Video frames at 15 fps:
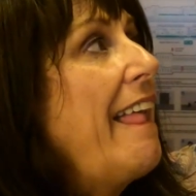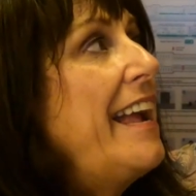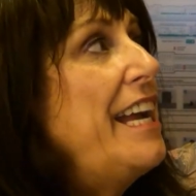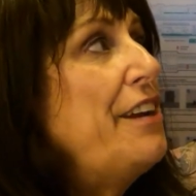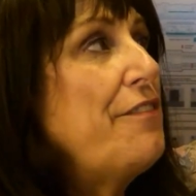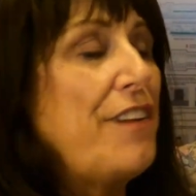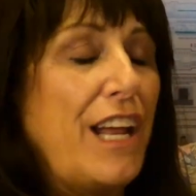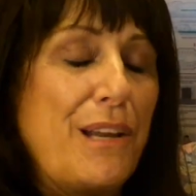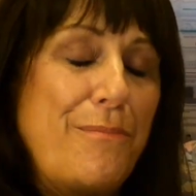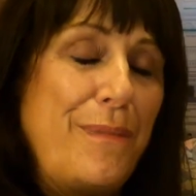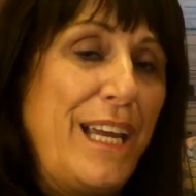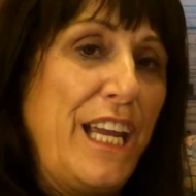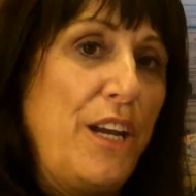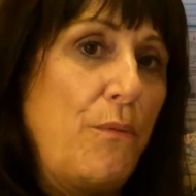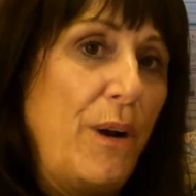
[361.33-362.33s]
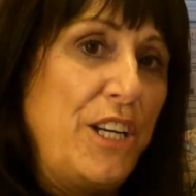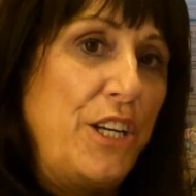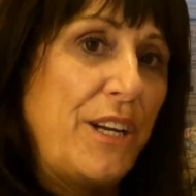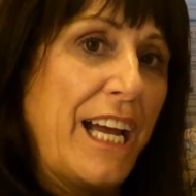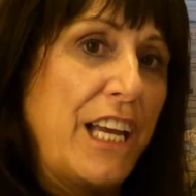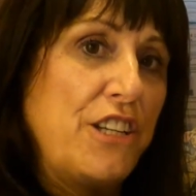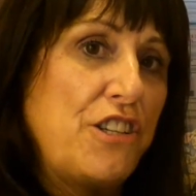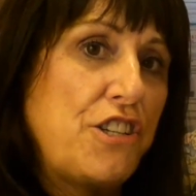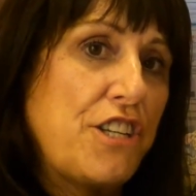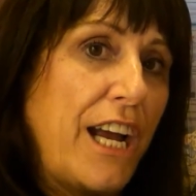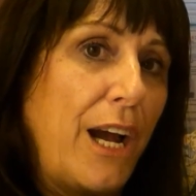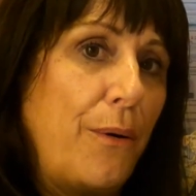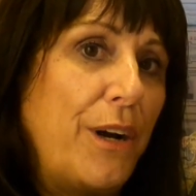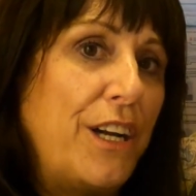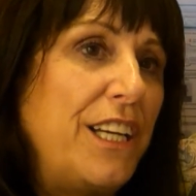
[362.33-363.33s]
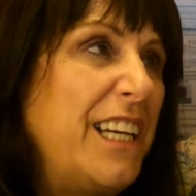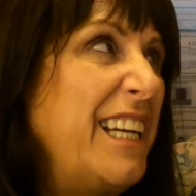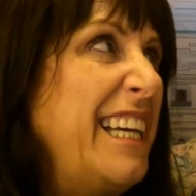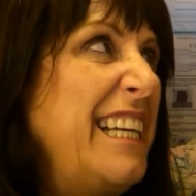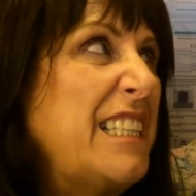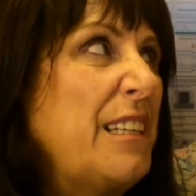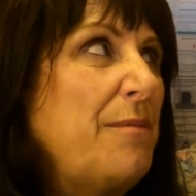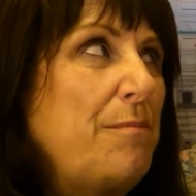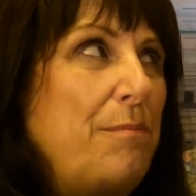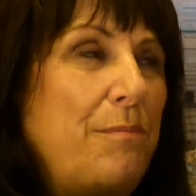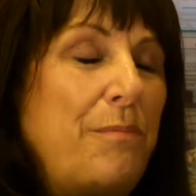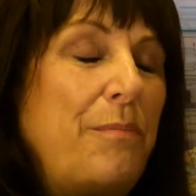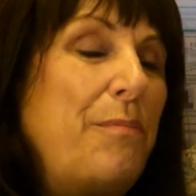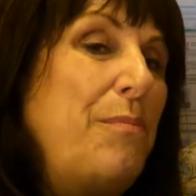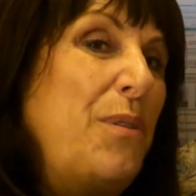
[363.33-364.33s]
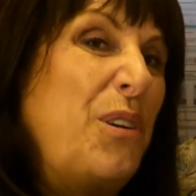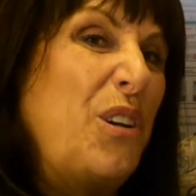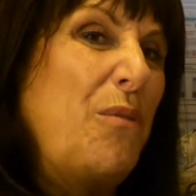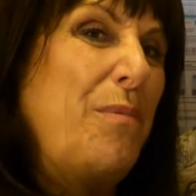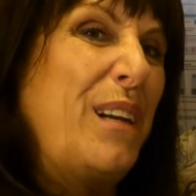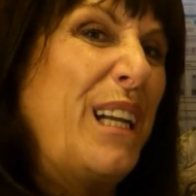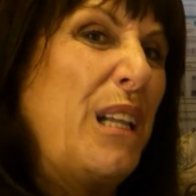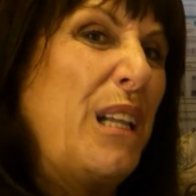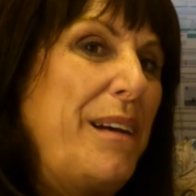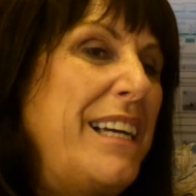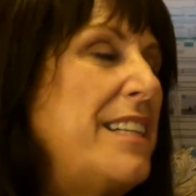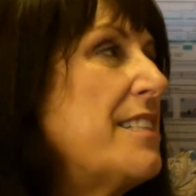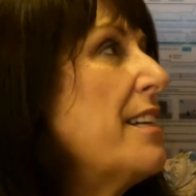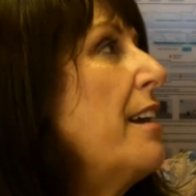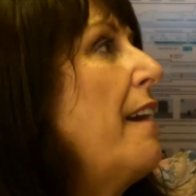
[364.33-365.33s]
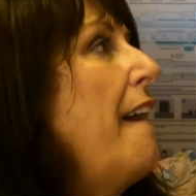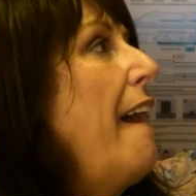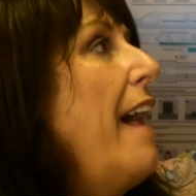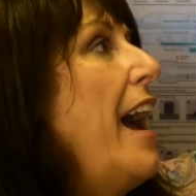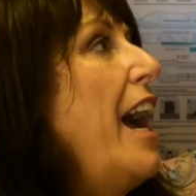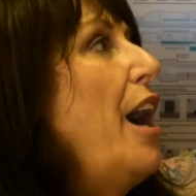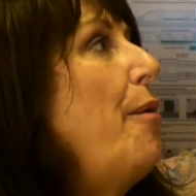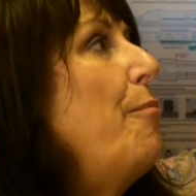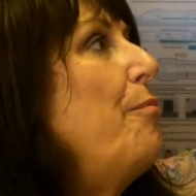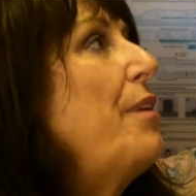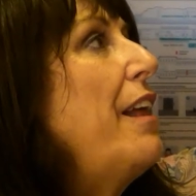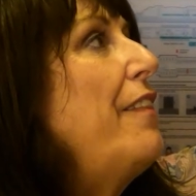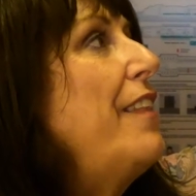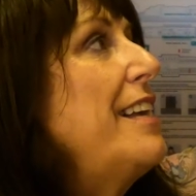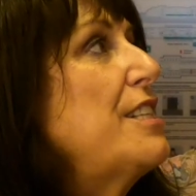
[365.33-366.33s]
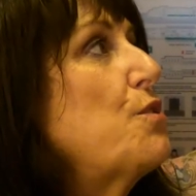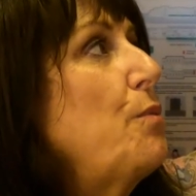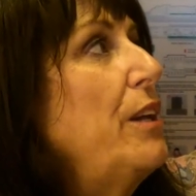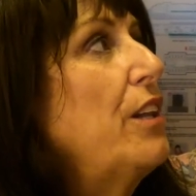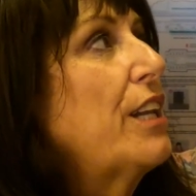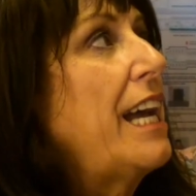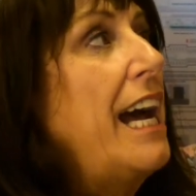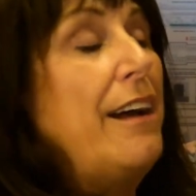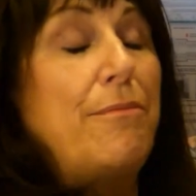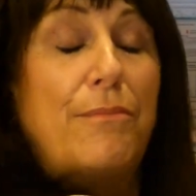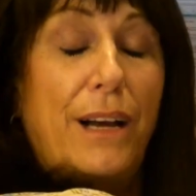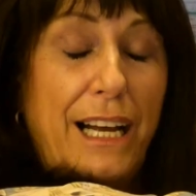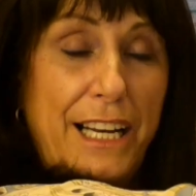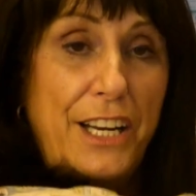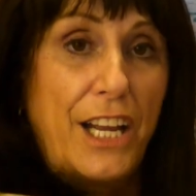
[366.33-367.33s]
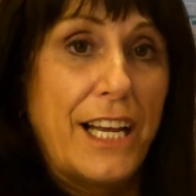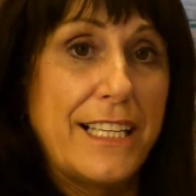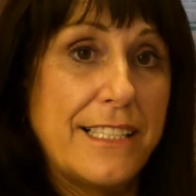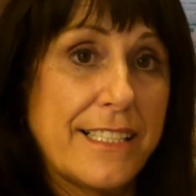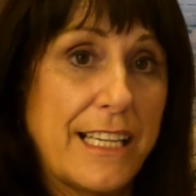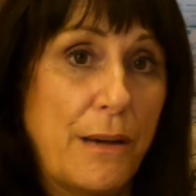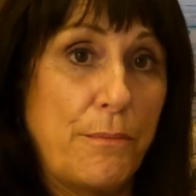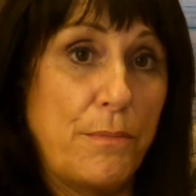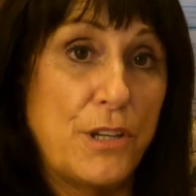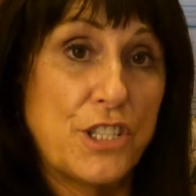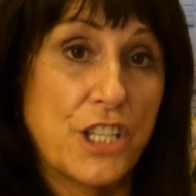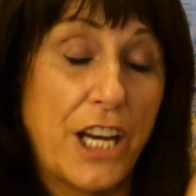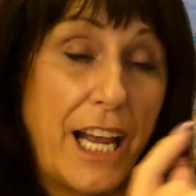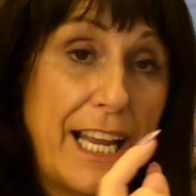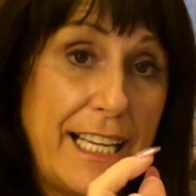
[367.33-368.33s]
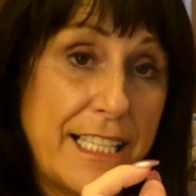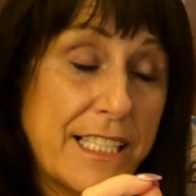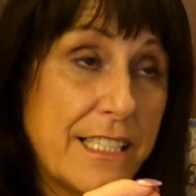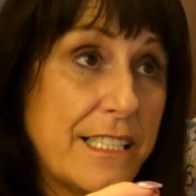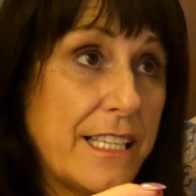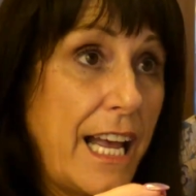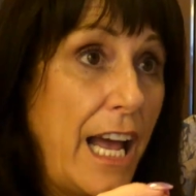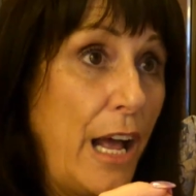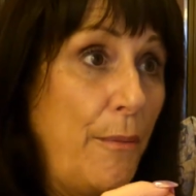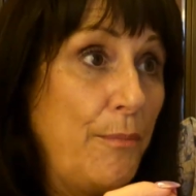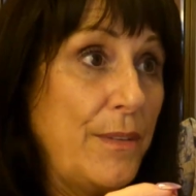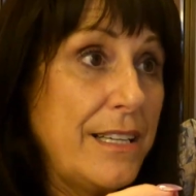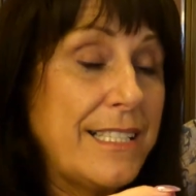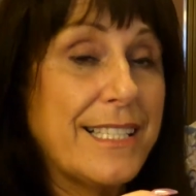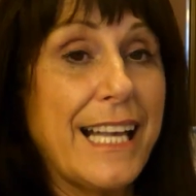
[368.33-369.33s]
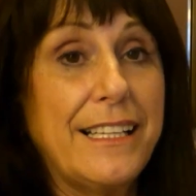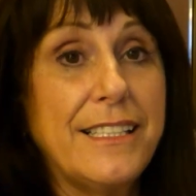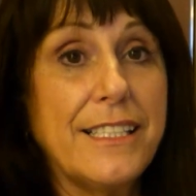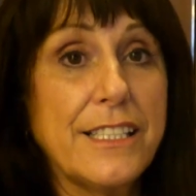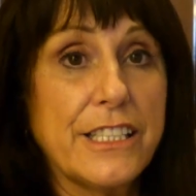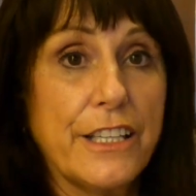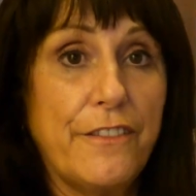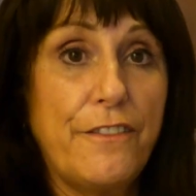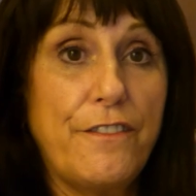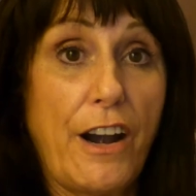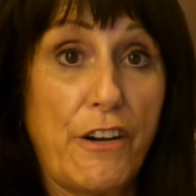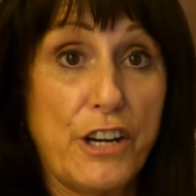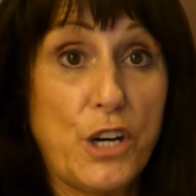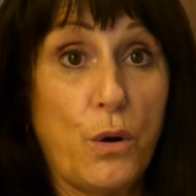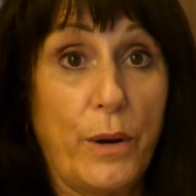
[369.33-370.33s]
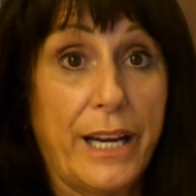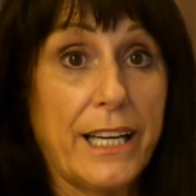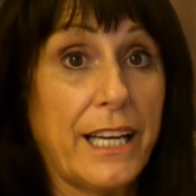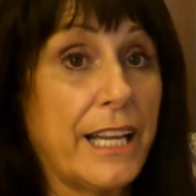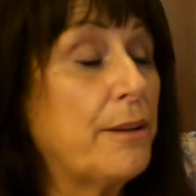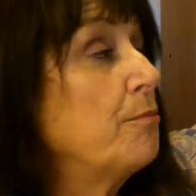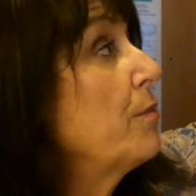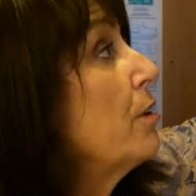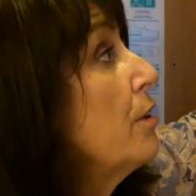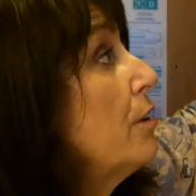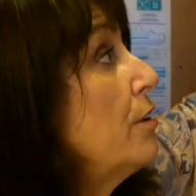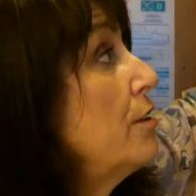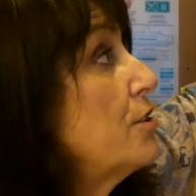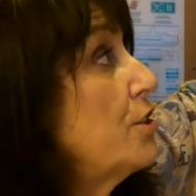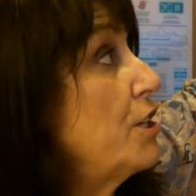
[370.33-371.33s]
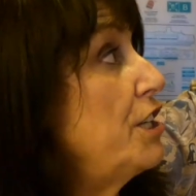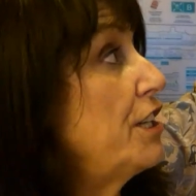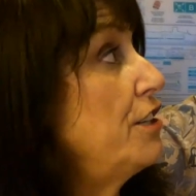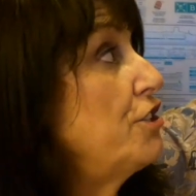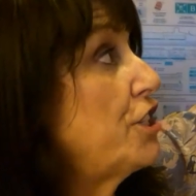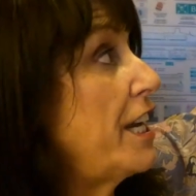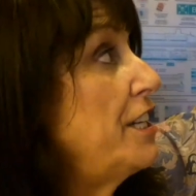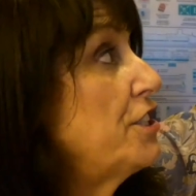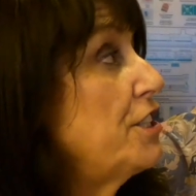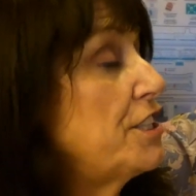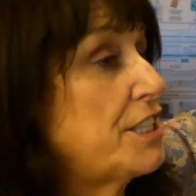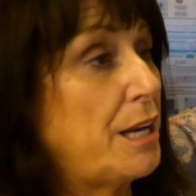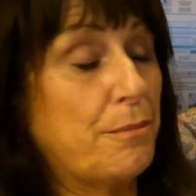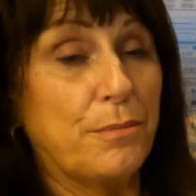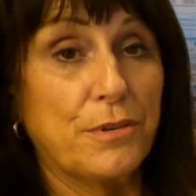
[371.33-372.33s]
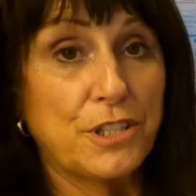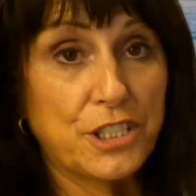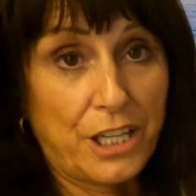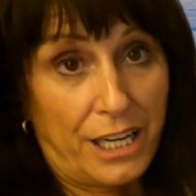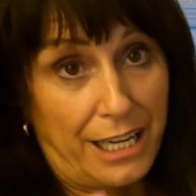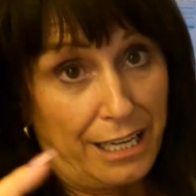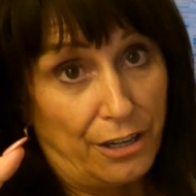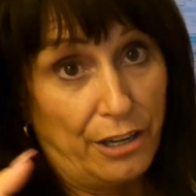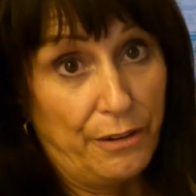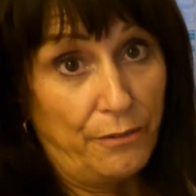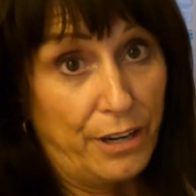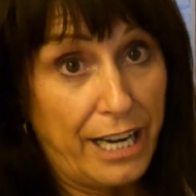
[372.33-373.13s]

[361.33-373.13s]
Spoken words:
If, like me, when you get your shower, you need it putting up a bit, this will get a nice temperature. It's sensitive very quickly, so you can change the temperature and it